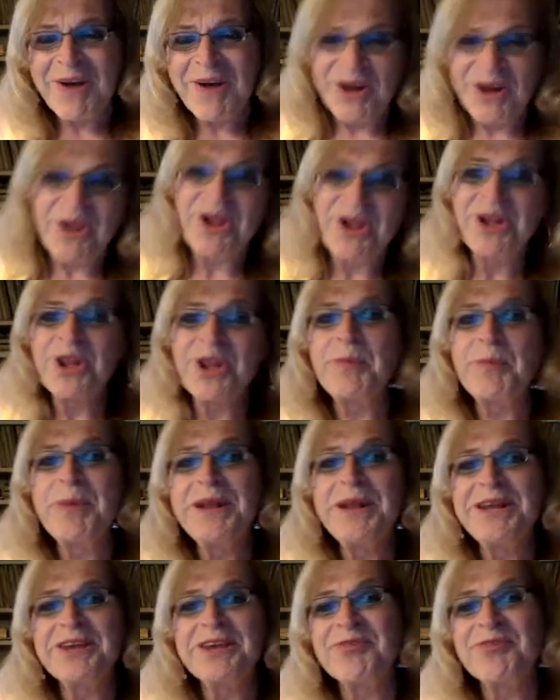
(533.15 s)
I look a little
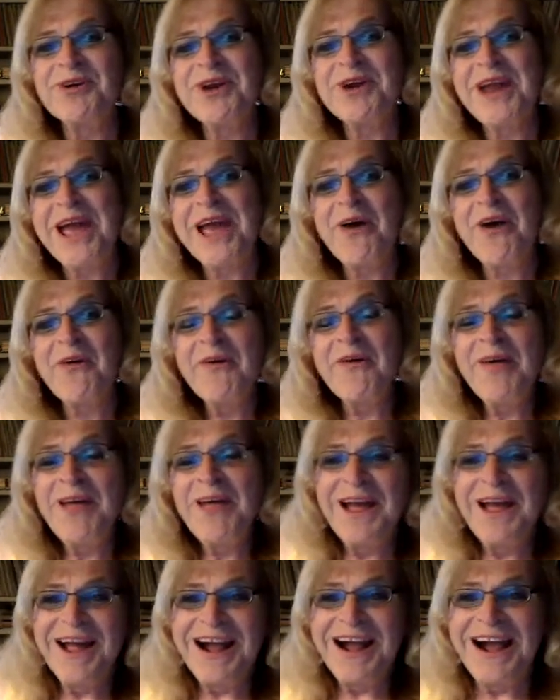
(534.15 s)
bit different now,
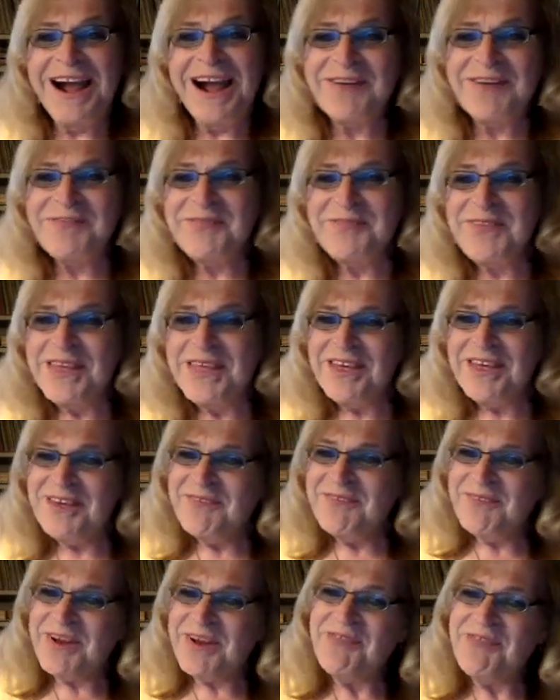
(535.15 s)
um,
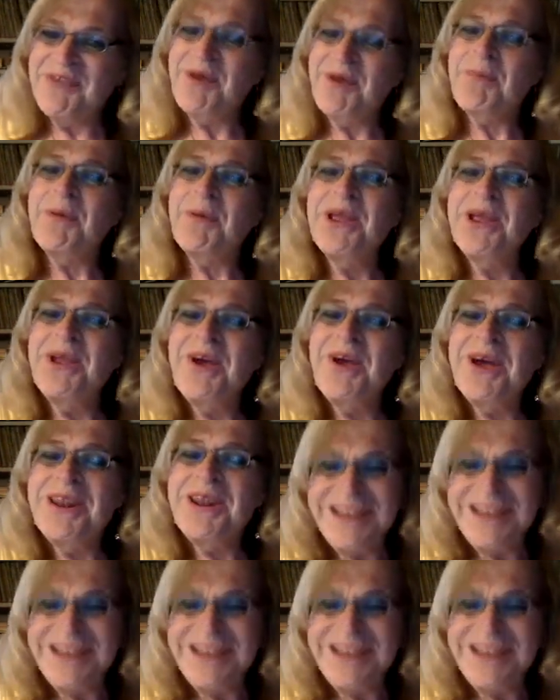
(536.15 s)
but I feel pretty good."